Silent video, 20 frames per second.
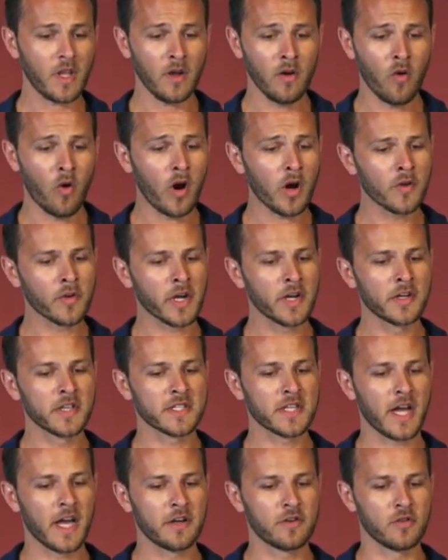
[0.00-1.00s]
Or you can
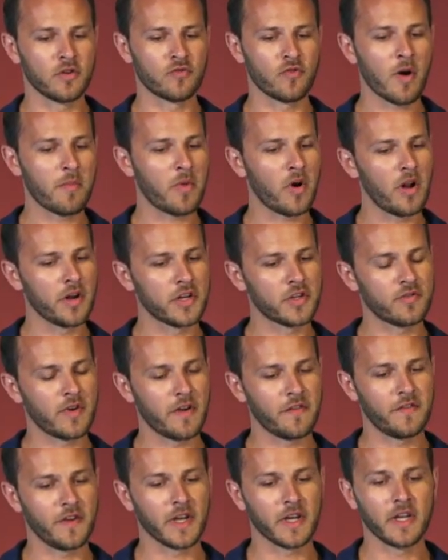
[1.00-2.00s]
decide to drop all the
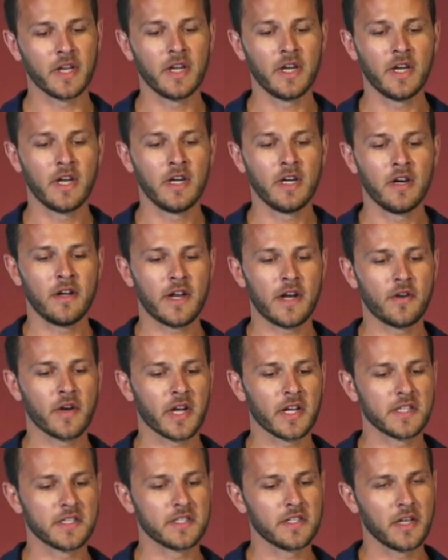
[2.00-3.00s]
traffic, then you
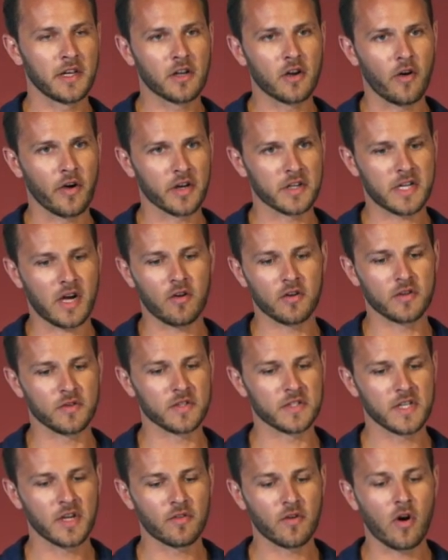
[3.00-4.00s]
can see it going down to
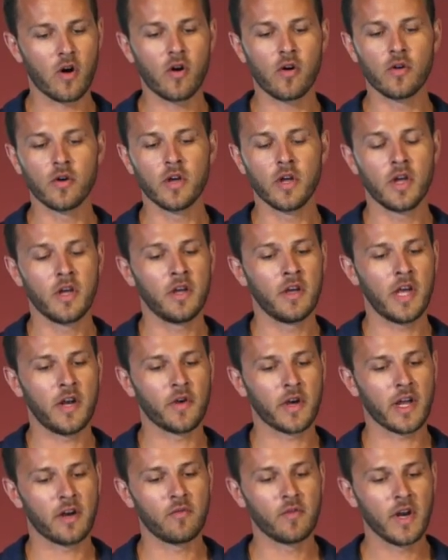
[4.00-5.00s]
zero, and you
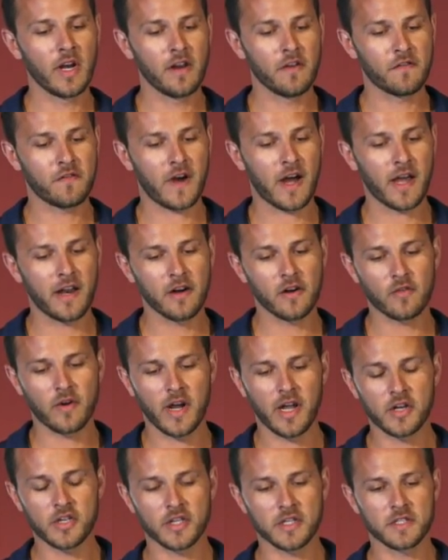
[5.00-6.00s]
can really
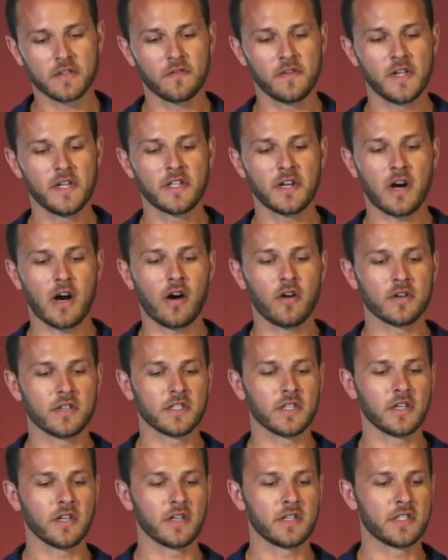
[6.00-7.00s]
fine-grain just filter out
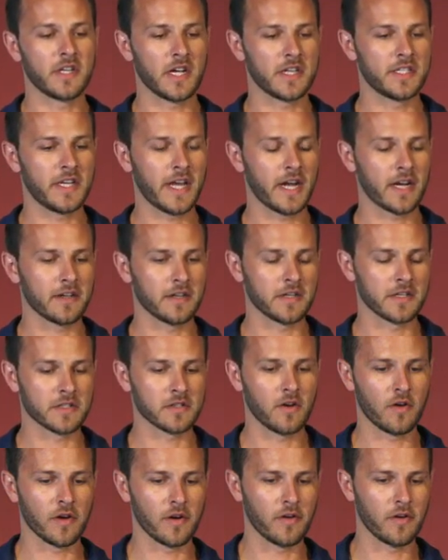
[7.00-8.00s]
the, the attack that is
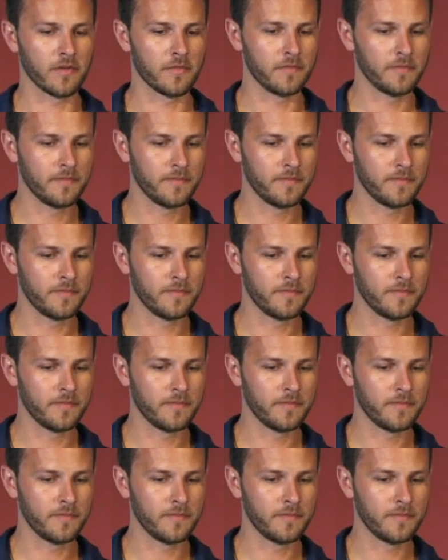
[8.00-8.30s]
going on.